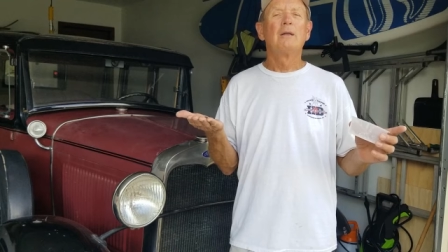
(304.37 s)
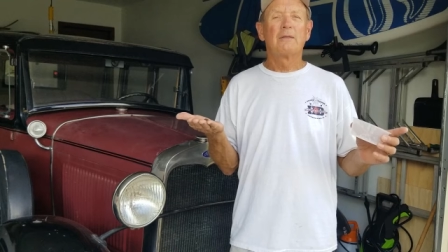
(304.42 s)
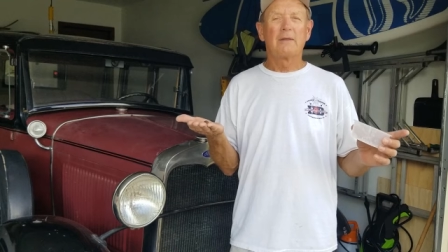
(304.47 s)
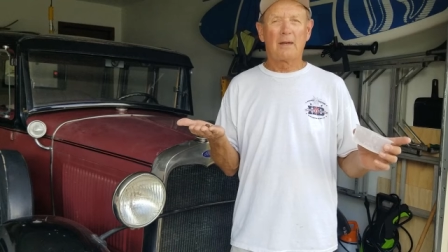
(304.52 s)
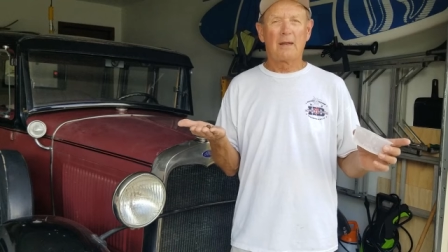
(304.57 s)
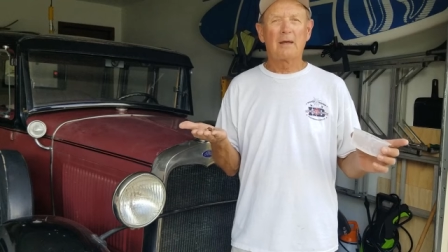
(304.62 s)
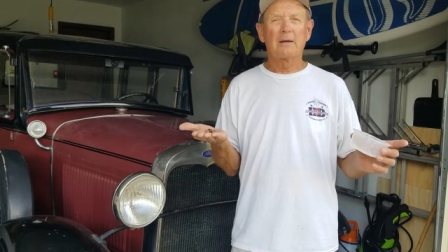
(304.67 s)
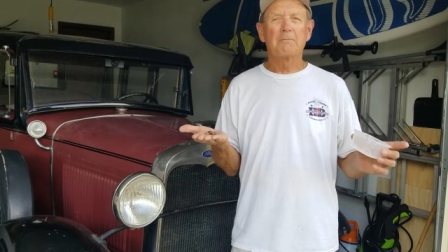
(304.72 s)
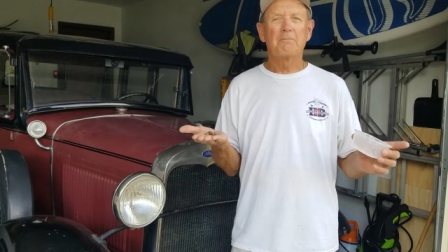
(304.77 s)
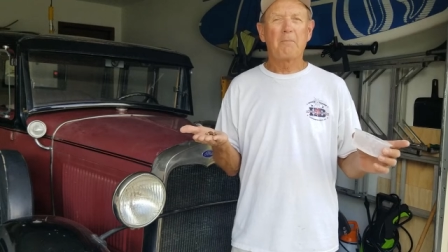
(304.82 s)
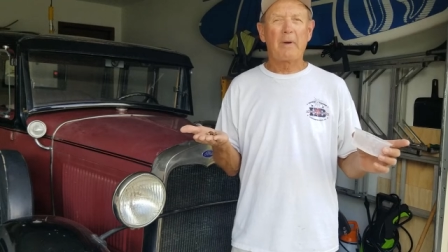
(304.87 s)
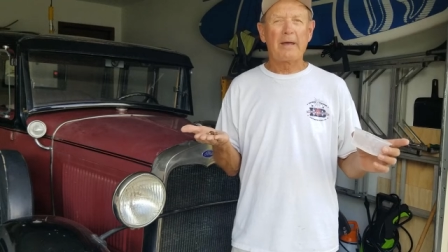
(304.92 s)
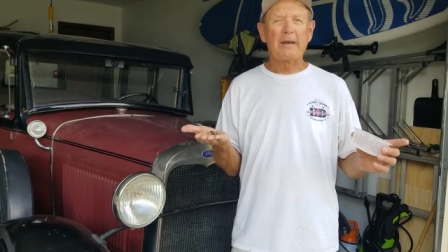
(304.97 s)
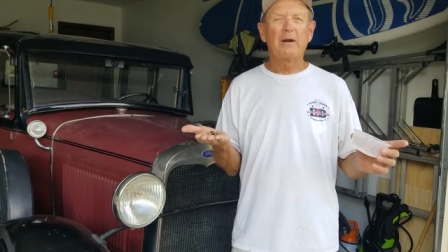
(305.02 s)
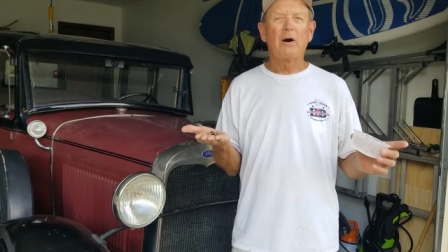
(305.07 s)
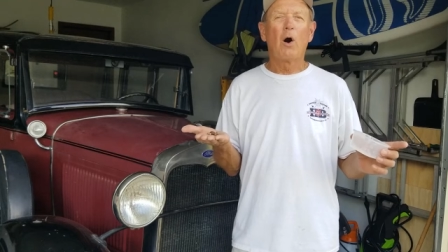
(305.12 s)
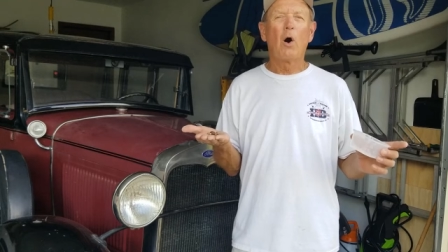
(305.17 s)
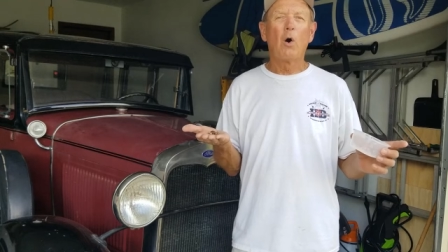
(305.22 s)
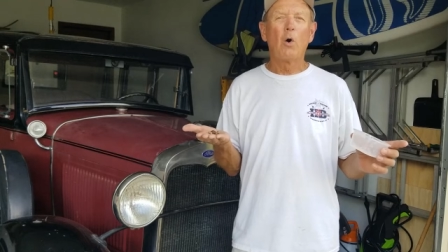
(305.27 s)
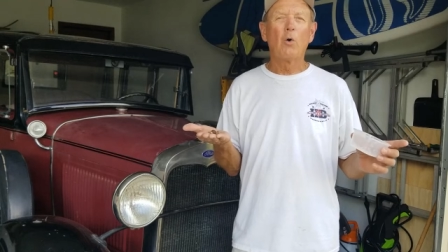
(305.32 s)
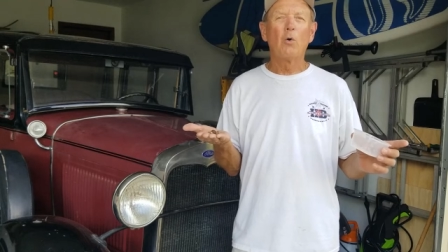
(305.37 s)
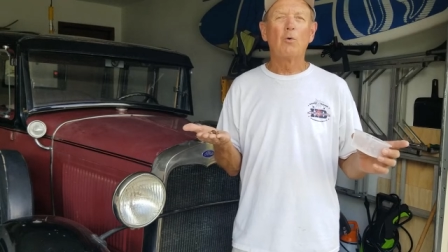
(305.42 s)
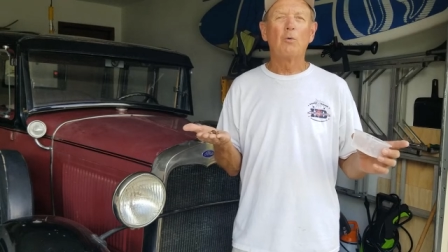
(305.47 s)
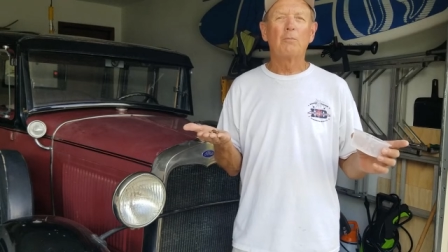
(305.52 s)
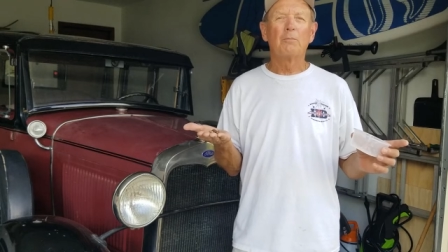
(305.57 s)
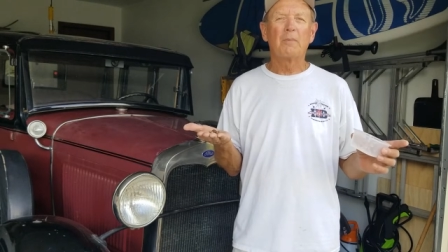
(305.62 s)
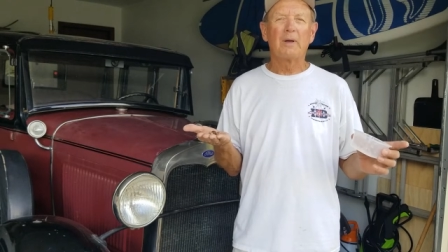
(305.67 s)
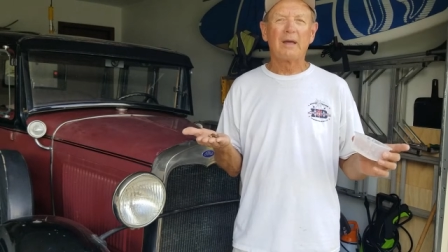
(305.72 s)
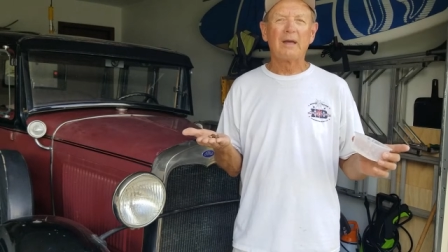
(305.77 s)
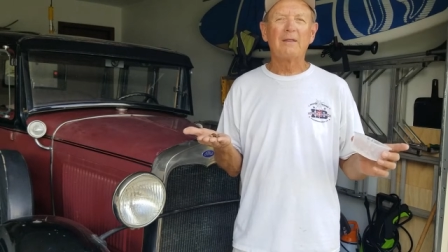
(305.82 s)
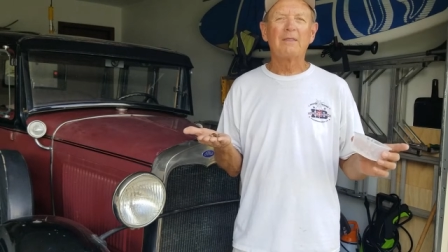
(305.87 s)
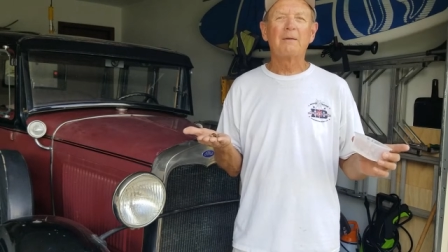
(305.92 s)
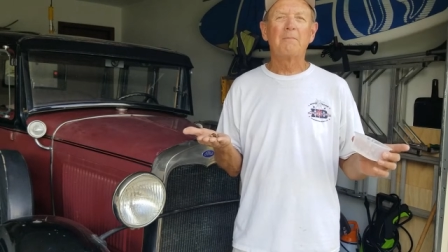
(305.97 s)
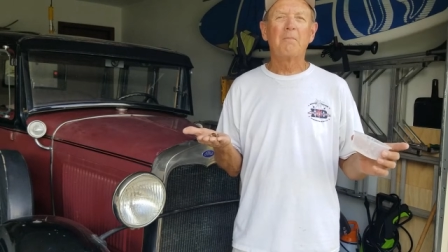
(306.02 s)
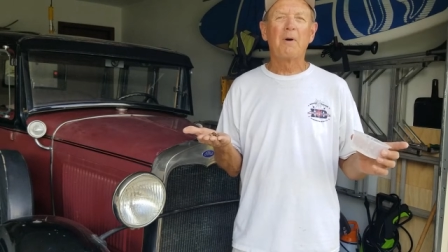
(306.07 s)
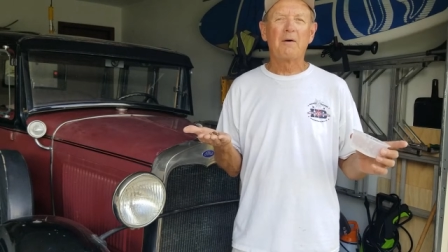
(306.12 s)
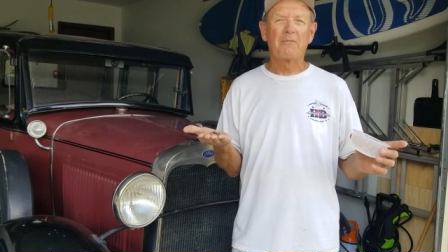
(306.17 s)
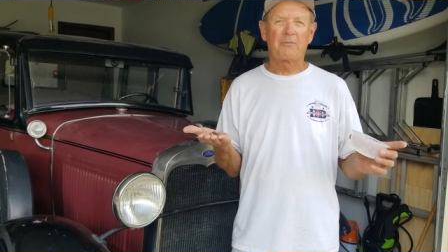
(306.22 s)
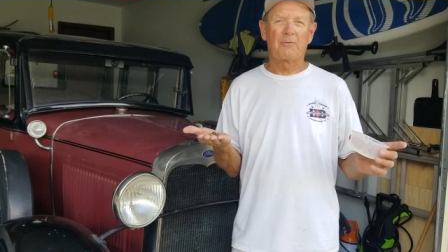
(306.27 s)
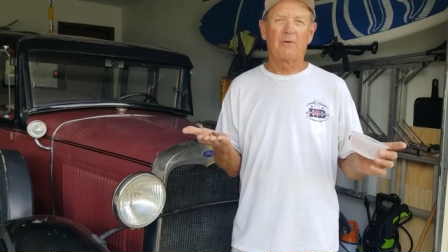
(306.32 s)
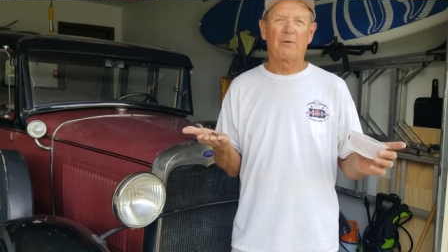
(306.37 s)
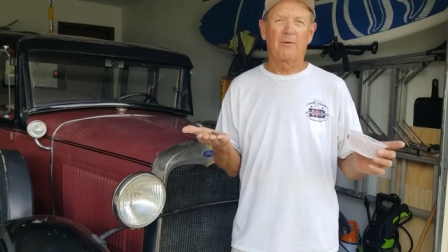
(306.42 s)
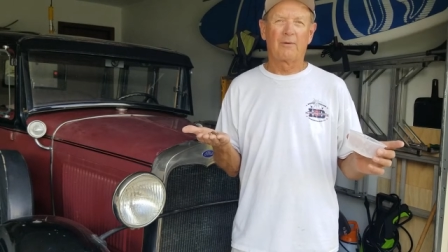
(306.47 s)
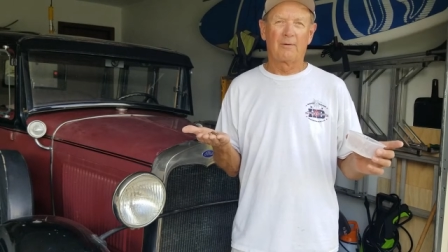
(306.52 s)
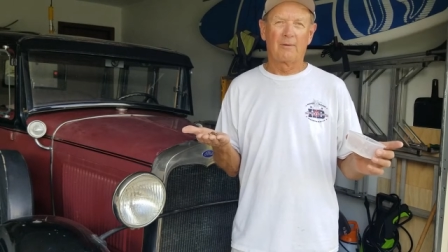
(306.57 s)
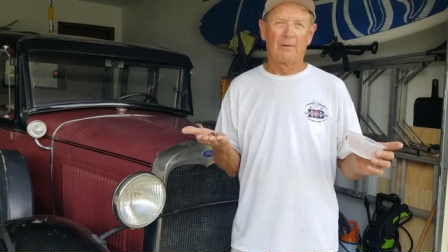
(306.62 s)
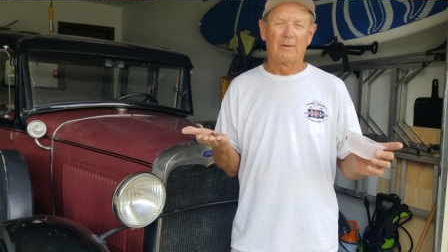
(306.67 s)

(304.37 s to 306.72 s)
that had made a home in the muffler.